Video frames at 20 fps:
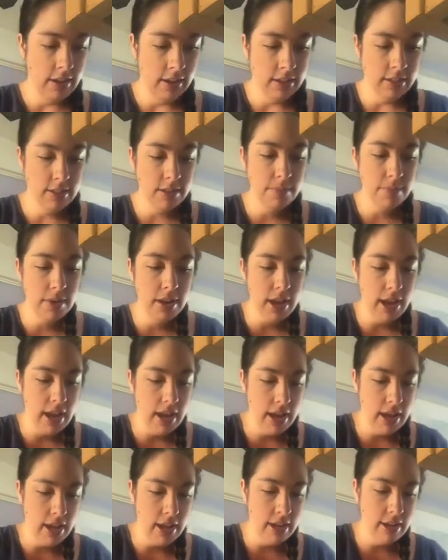So I'm gonna
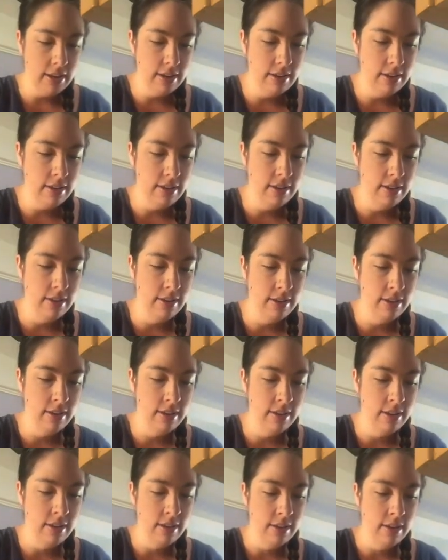add
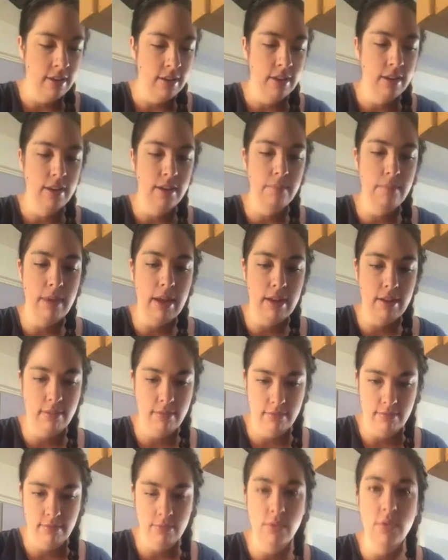
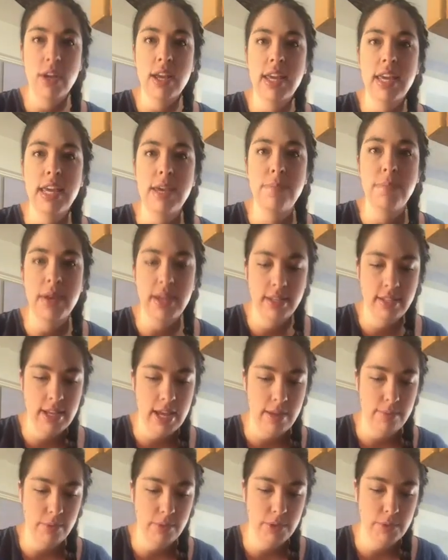about a heaping
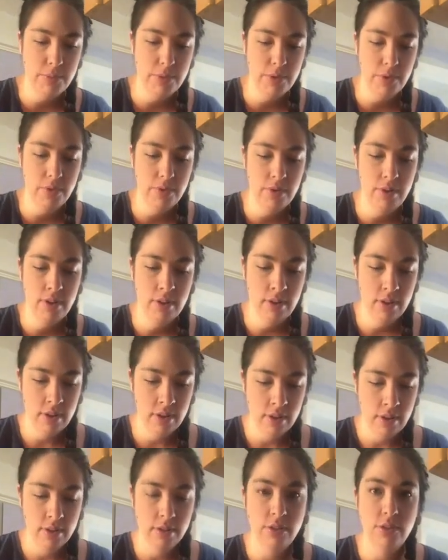tablespoon
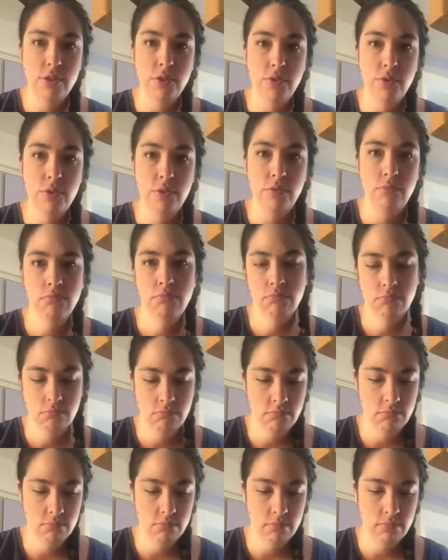to
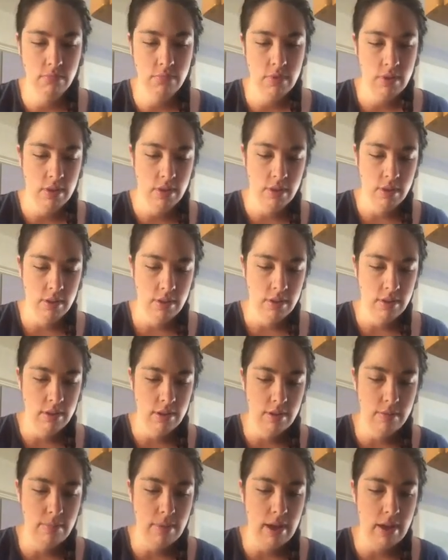
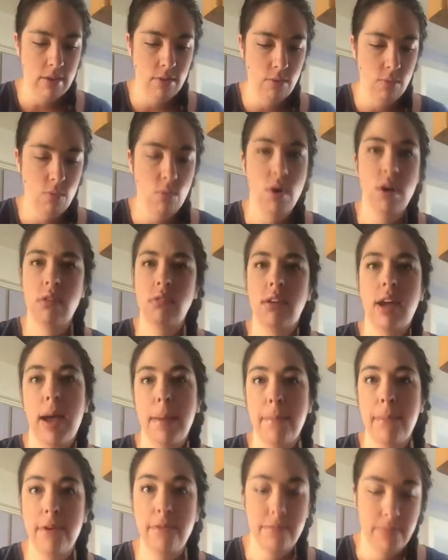about 1
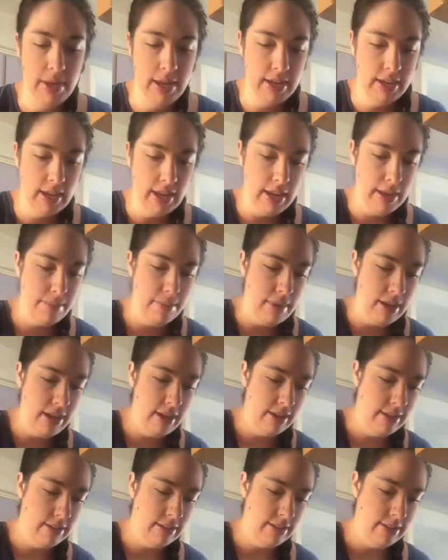cup of pancake
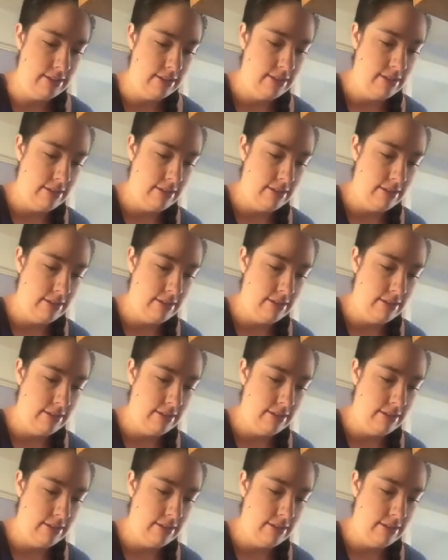mix.